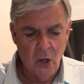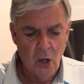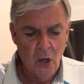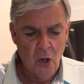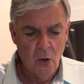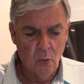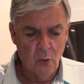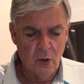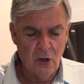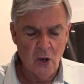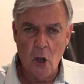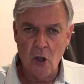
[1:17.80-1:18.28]

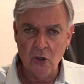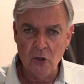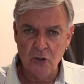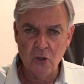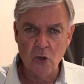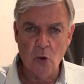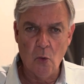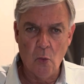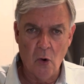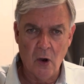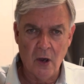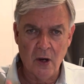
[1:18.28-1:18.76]
We
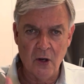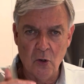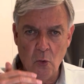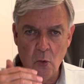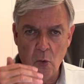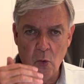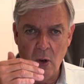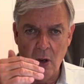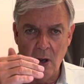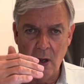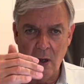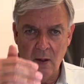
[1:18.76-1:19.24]
also want
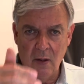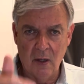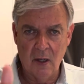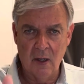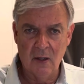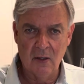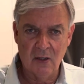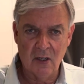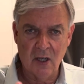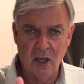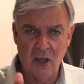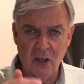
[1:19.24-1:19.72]

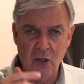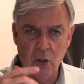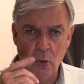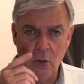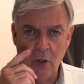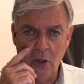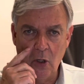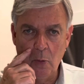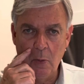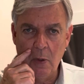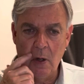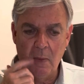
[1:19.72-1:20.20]
to tell you a
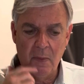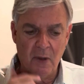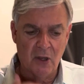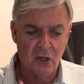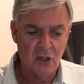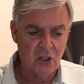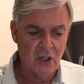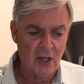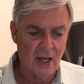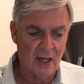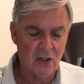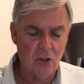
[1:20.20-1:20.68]
little bit about
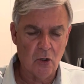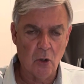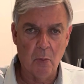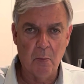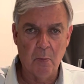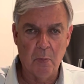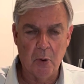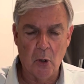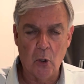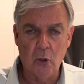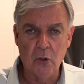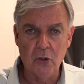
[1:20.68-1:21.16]
Chateau
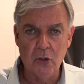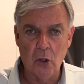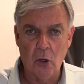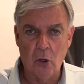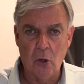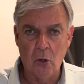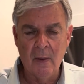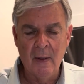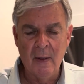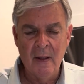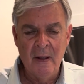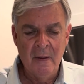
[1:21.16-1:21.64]

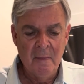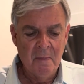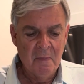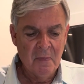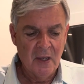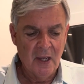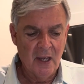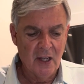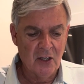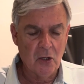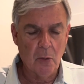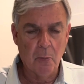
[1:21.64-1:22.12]
Beaulieu.
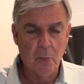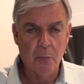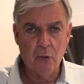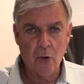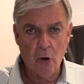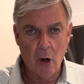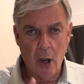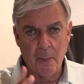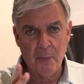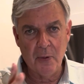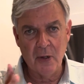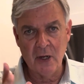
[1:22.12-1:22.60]
It's a
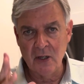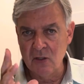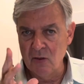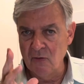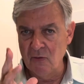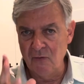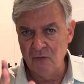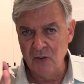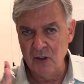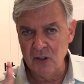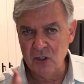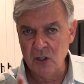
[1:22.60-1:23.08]
property to
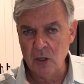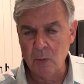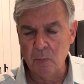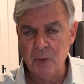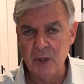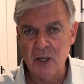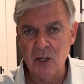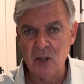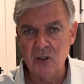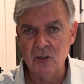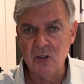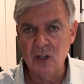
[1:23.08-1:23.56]
visit
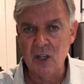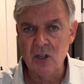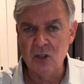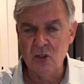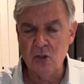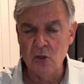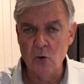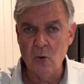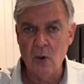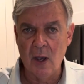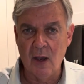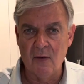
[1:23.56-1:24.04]
because they
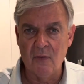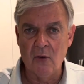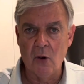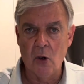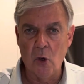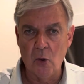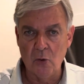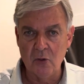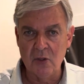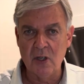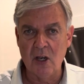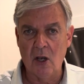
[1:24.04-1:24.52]
do have a
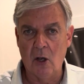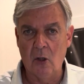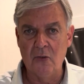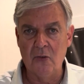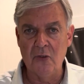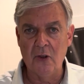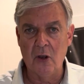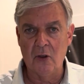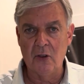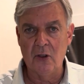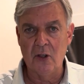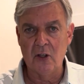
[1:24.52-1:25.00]
hotel
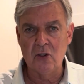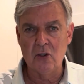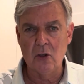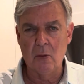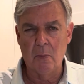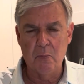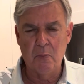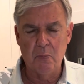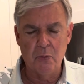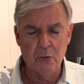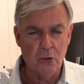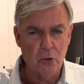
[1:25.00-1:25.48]
there that's a
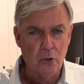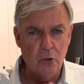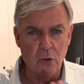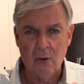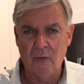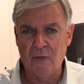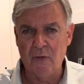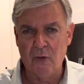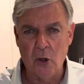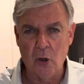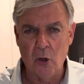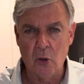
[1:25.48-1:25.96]

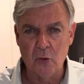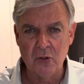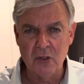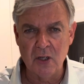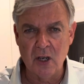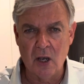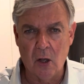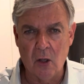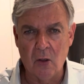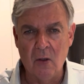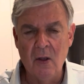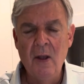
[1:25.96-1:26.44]
beautiful
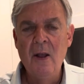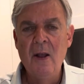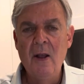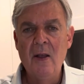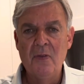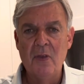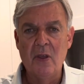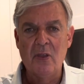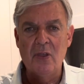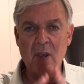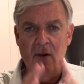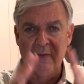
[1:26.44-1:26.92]
hotel
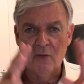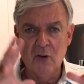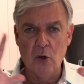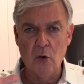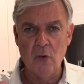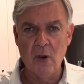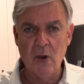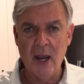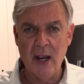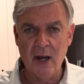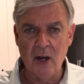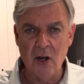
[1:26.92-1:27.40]
that they've
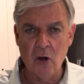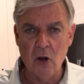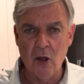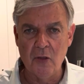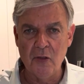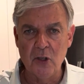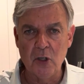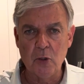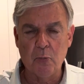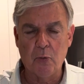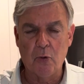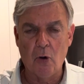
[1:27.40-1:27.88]
created on
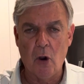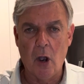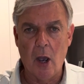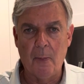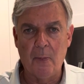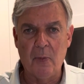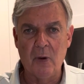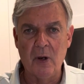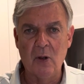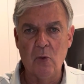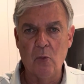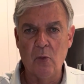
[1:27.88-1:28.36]
this
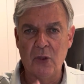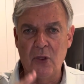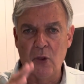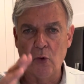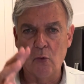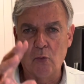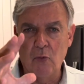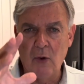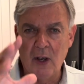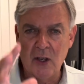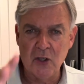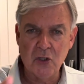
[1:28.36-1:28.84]
property with a
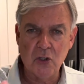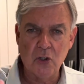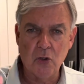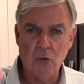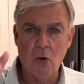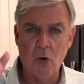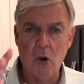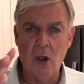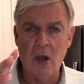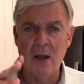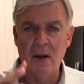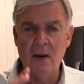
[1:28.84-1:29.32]

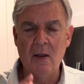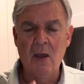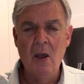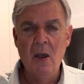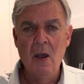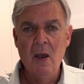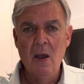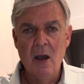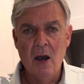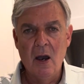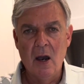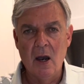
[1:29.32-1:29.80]
restaurant
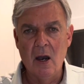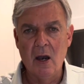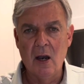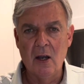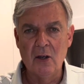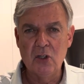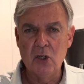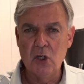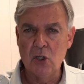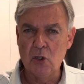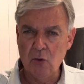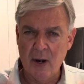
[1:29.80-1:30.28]

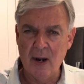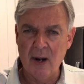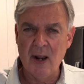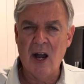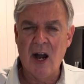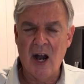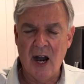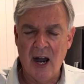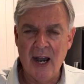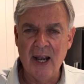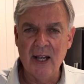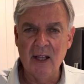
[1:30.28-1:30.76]
to try to
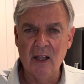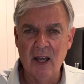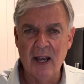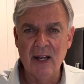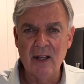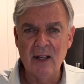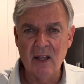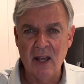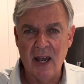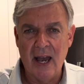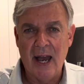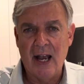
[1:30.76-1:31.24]

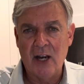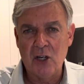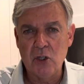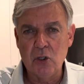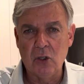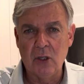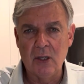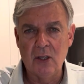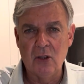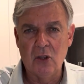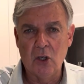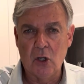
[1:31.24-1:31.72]
highlight
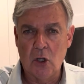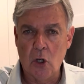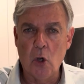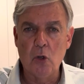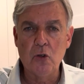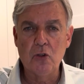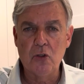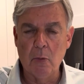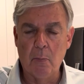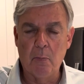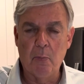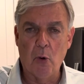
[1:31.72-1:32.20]
actually the
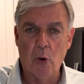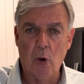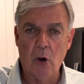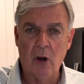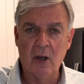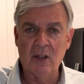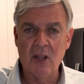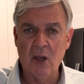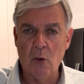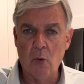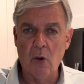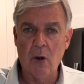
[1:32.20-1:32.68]
Cotes de
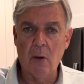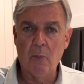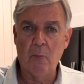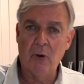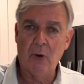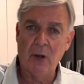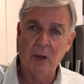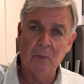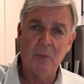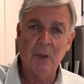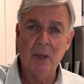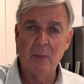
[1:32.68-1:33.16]
Bourg. They want to
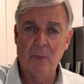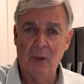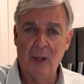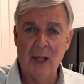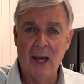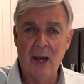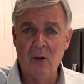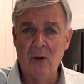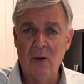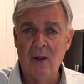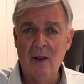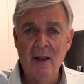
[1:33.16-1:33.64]
bring people
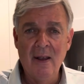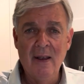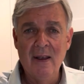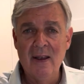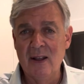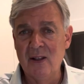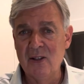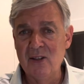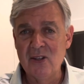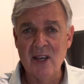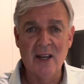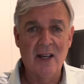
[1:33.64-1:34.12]
out
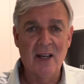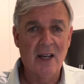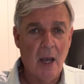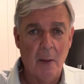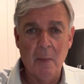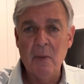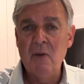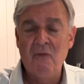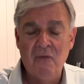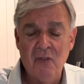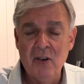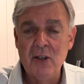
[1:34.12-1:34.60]
and say, come
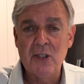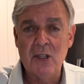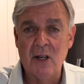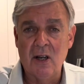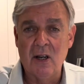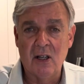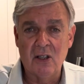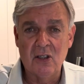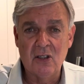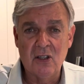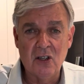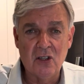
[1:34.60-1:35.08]
and visit
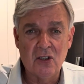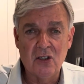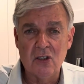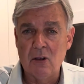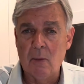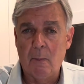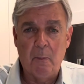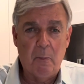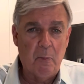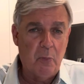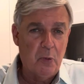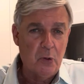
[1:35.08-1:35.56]
us. This is a
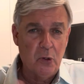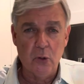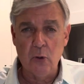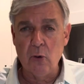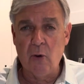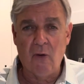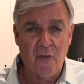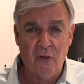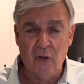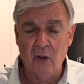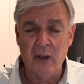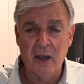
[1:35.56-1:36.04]

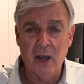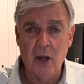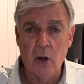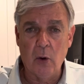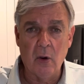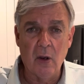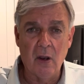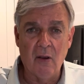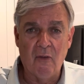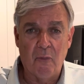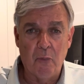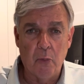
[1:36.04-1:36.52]
beautiful
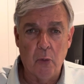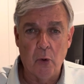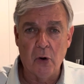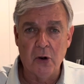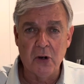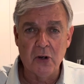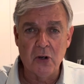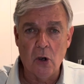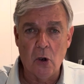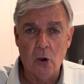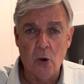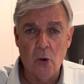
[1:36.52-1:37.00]
area of
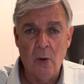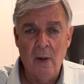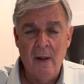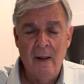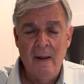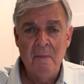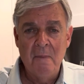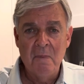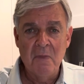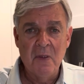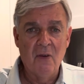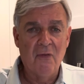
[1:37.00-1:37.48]
Bordeaux.
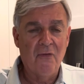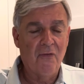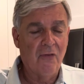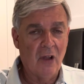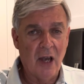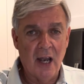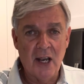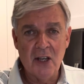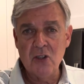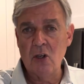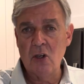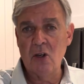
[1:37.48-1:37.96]
It
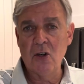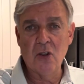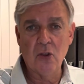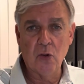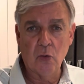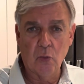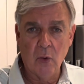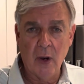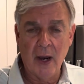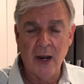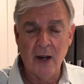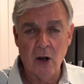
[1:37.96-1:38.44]
flies under the
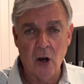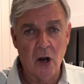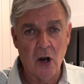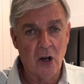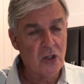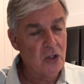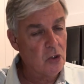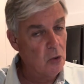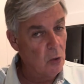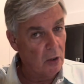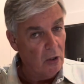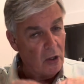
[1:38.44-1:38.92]
radar,
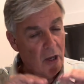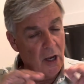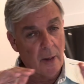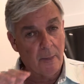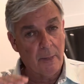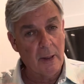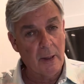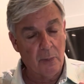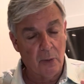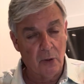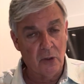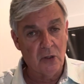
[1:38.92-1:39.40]
so a lot of
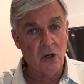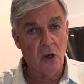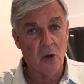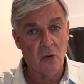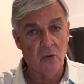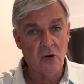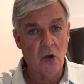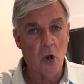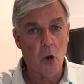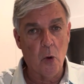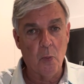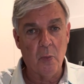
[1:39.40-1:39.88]
people don't
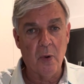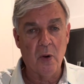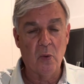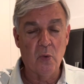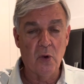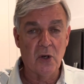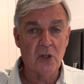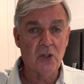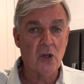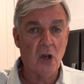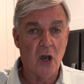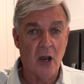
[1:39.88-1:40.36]
know, but
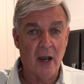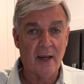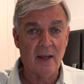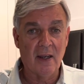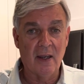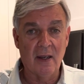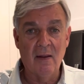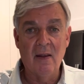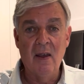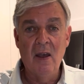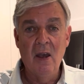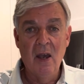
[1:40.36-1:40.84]
we're
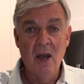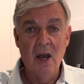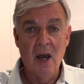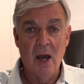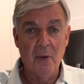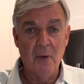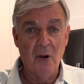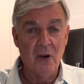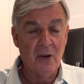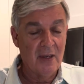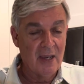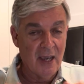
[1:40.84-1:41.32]
talking
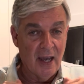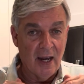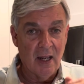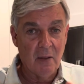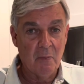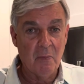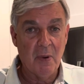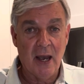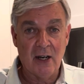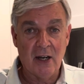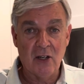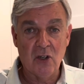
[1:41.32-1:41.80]
about getting
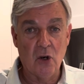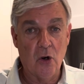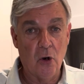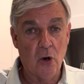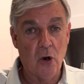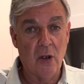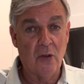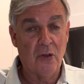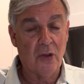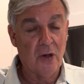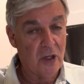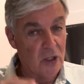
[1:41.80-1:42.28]
back to
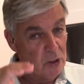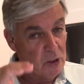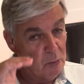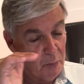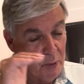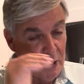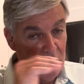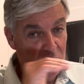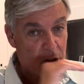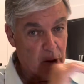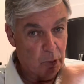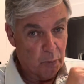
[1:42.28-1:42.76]
earth, and
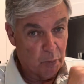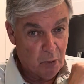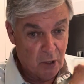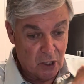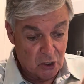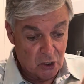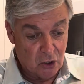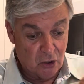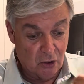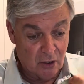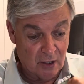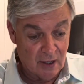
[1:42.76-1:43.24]

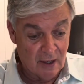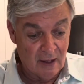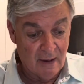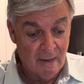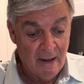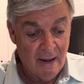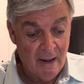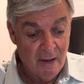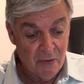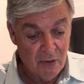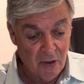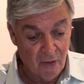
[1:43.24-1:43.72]
especially
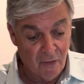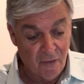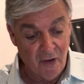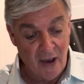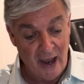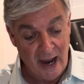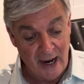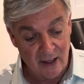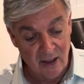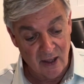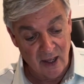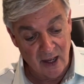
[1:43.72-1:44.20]
the
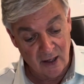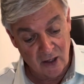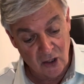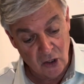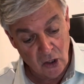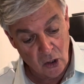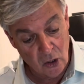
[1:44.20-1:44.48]
fact that